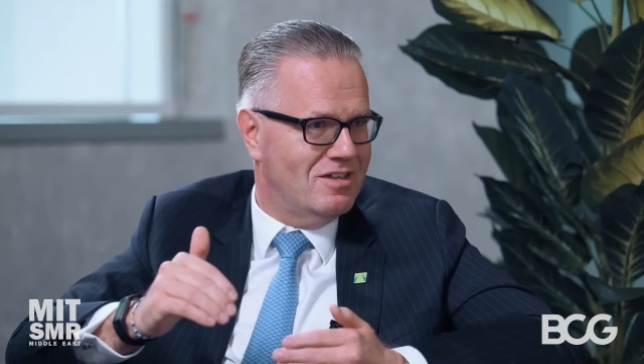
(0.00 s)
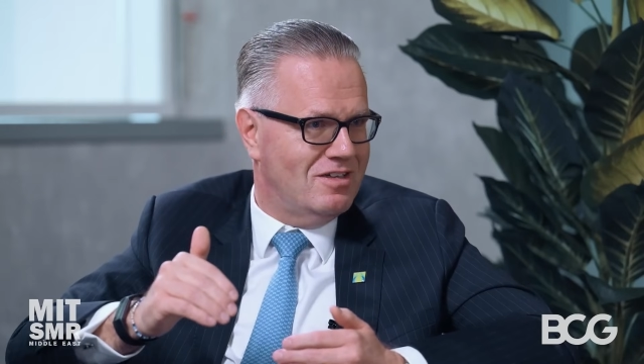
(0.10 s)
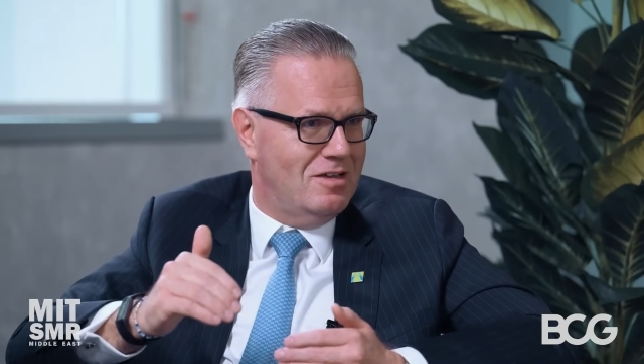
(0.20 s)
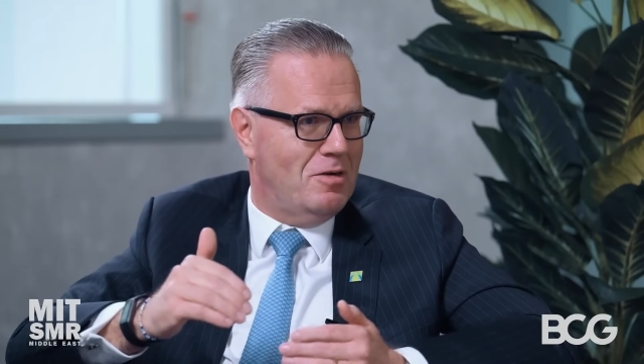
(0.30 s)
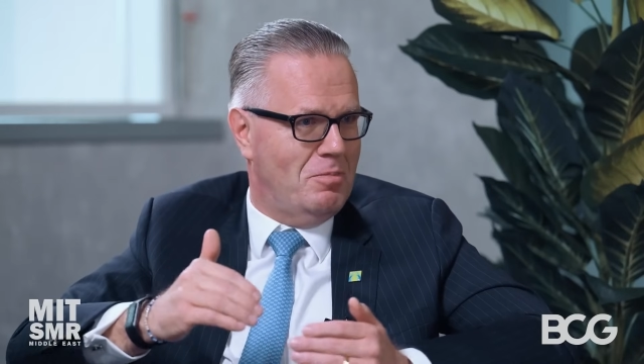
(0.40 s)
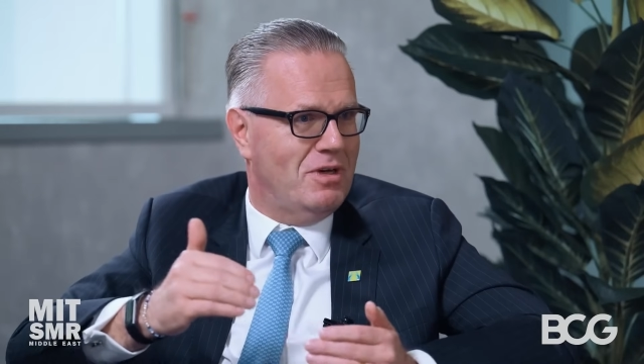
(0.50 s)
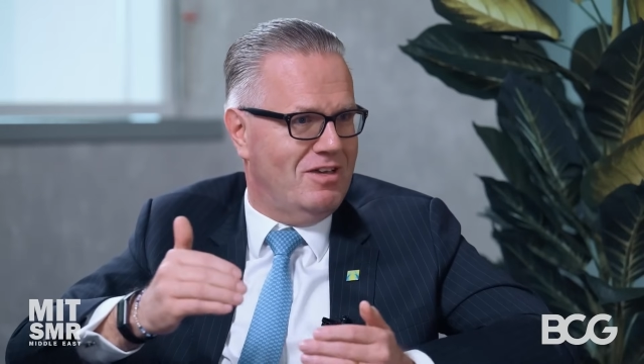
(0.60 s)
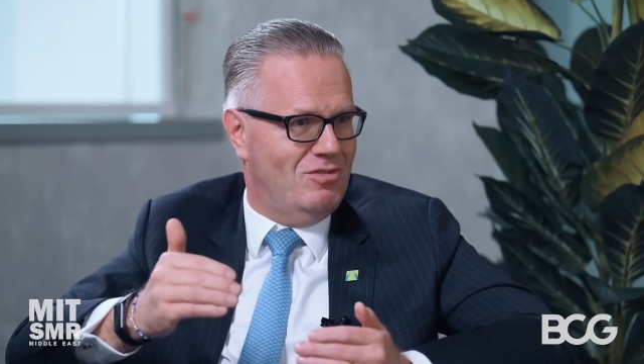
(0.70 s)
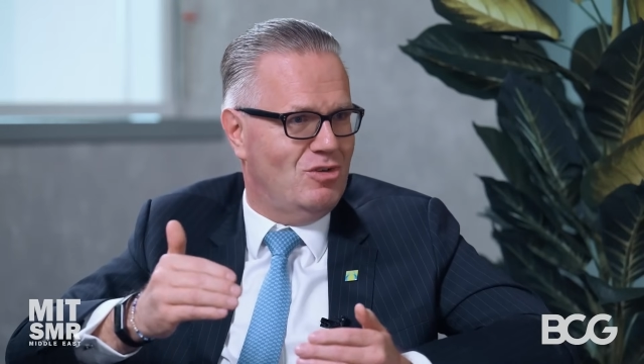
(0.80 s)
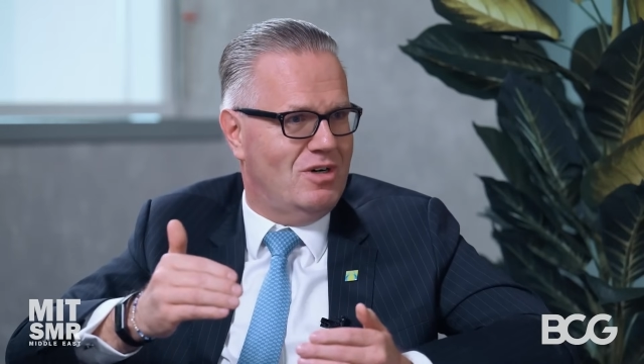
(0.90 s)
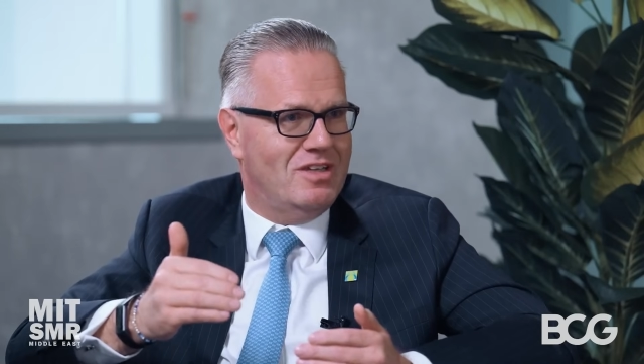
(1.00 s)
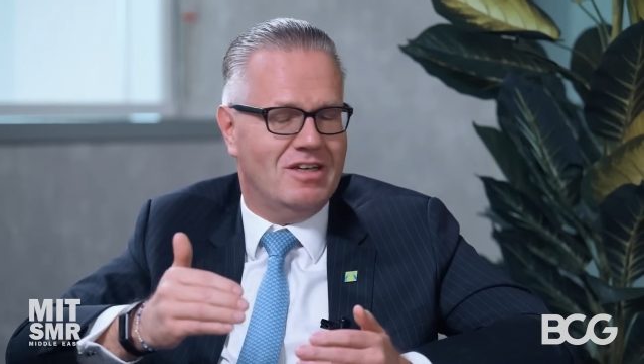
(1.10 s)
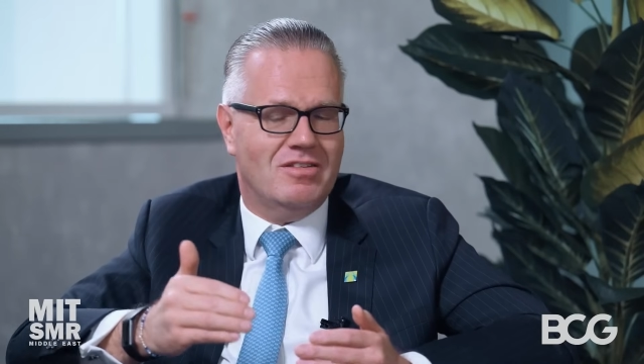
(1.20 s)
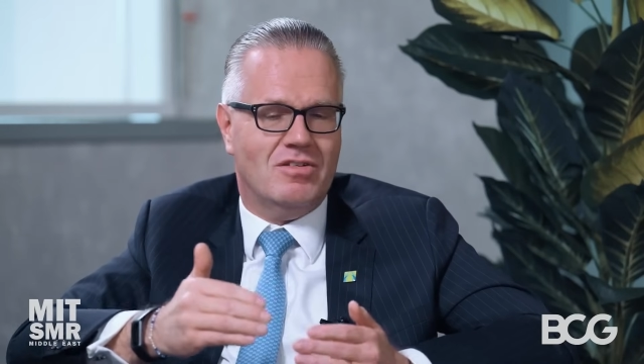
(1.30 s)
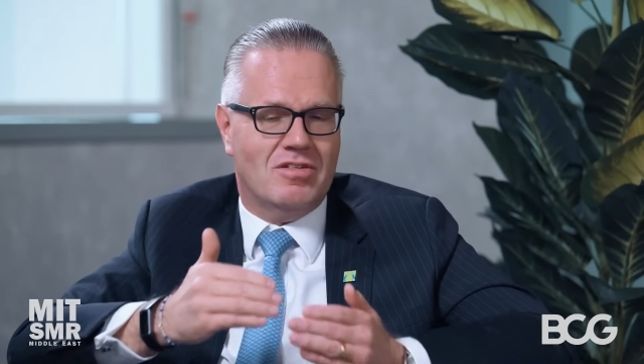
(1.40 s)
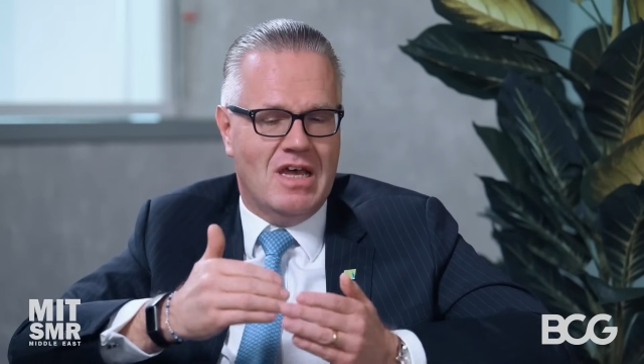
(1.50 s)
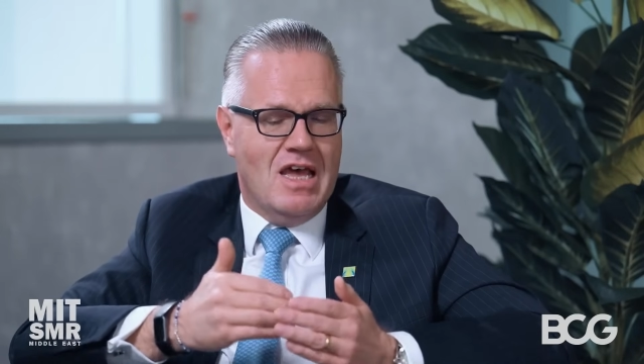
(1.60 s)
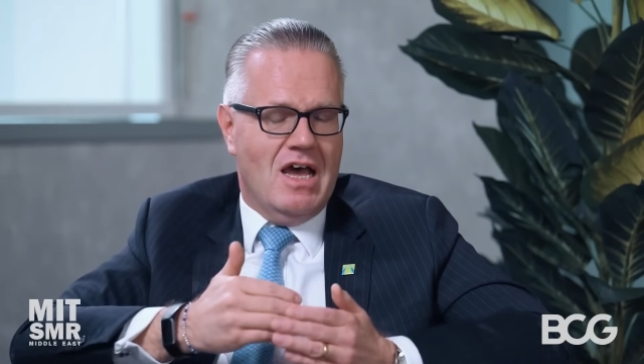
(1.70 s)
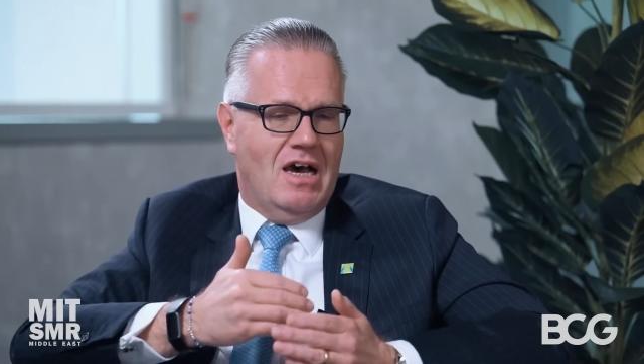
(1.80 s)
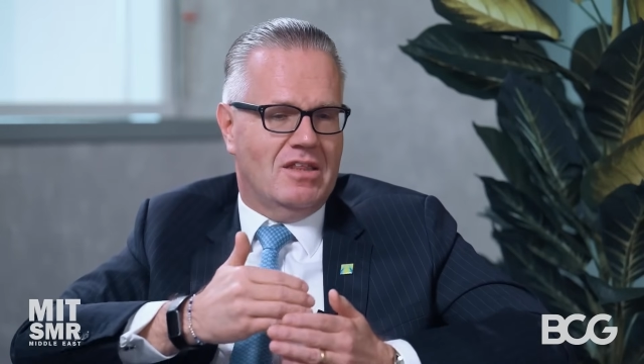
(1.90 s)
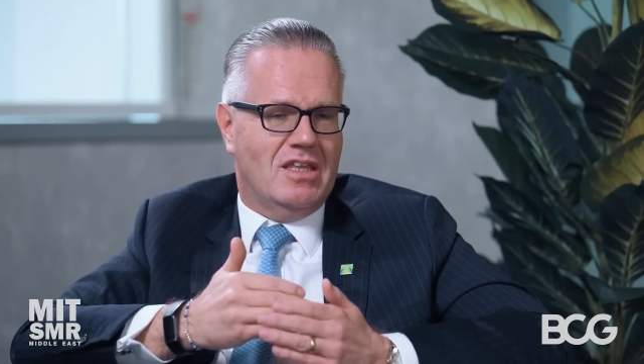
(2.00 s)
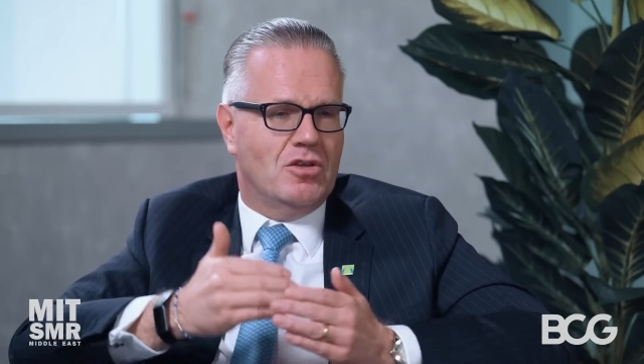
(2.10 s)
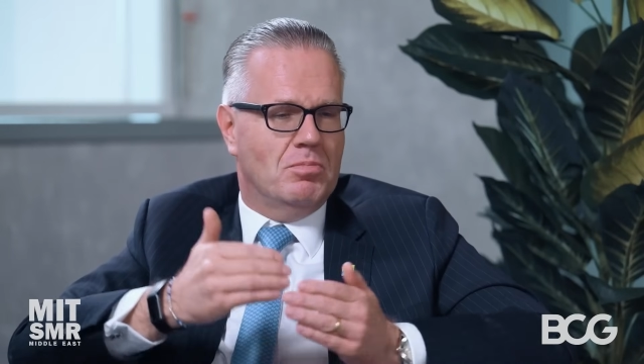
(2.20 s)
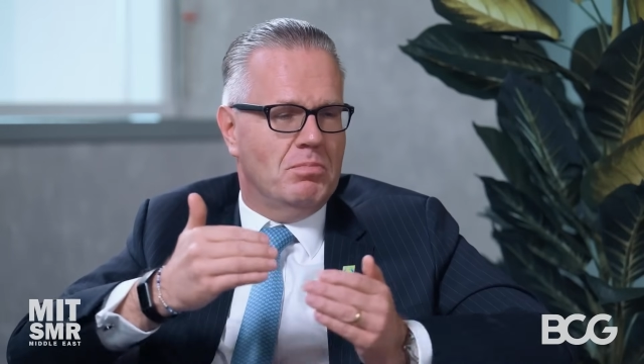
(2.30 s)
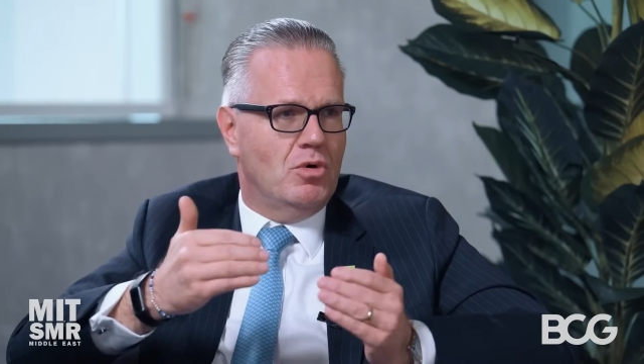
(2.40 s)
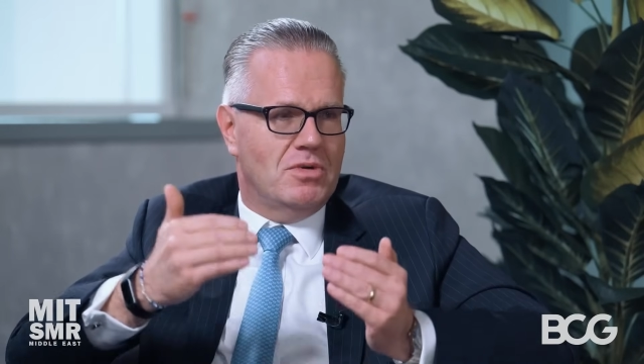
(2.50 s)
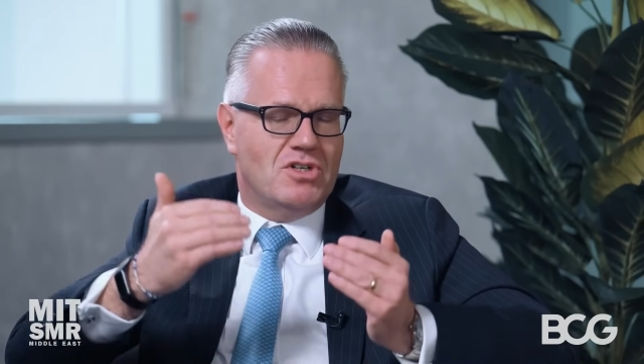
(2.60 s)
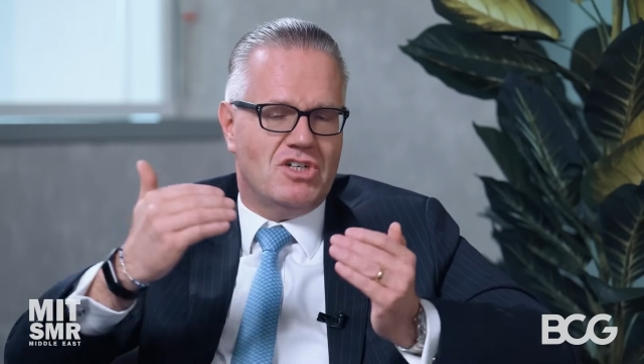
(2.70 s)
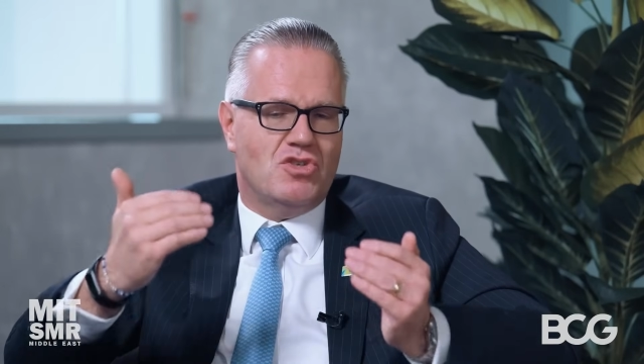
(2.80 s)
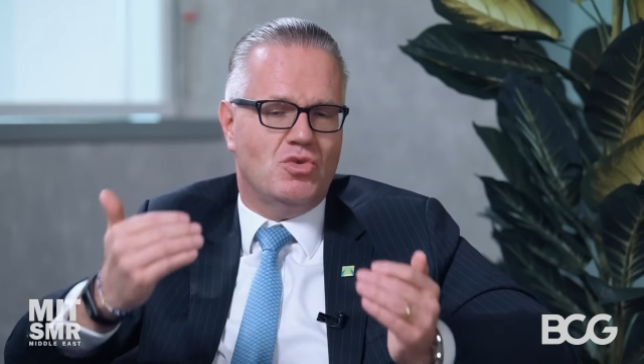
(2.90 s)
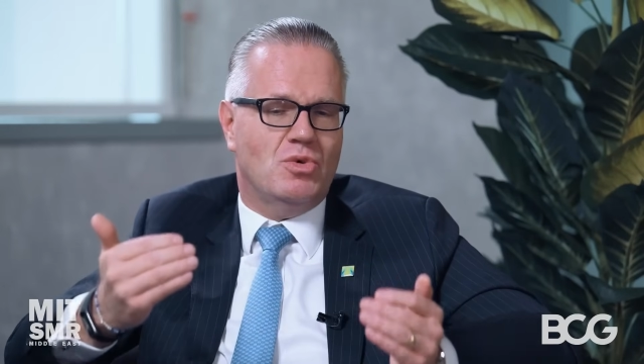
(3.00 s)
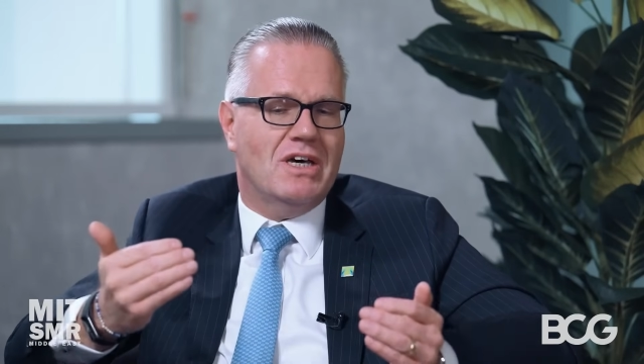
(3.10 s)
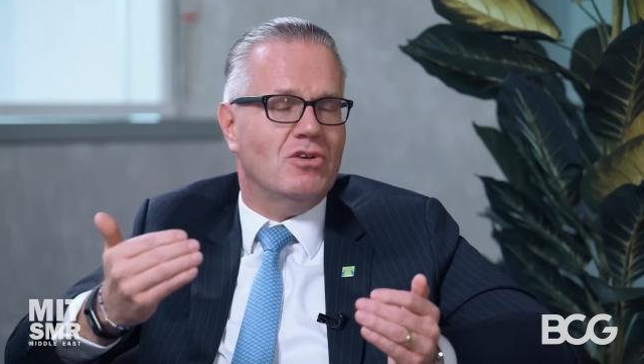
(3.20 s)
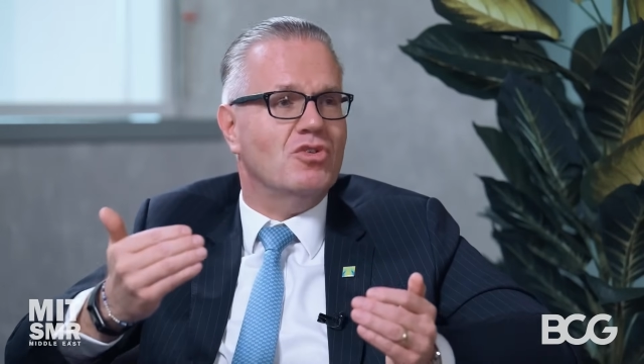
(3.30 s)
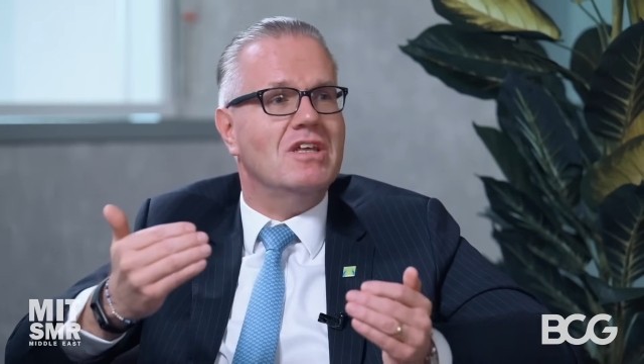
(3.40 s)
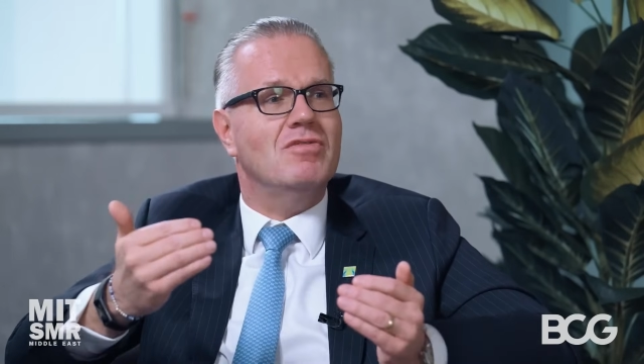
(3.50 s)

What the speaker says: By giving the right answers. I think the moment that you cannot